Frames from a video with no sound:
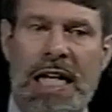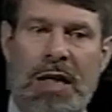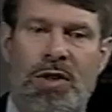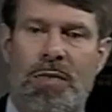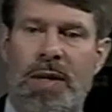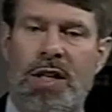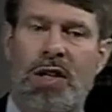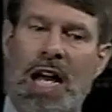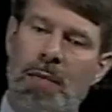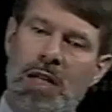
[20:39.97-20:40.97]
it will depend
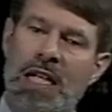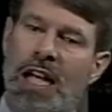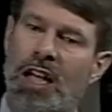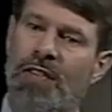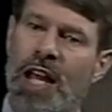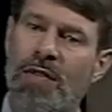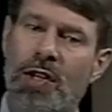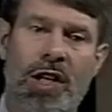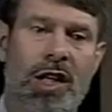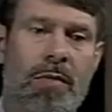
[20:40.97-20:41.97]
on how many
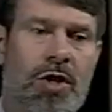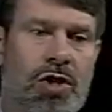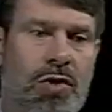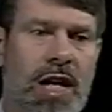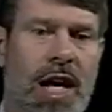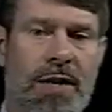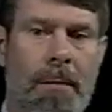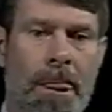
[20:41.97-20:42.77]
heavier elements you get.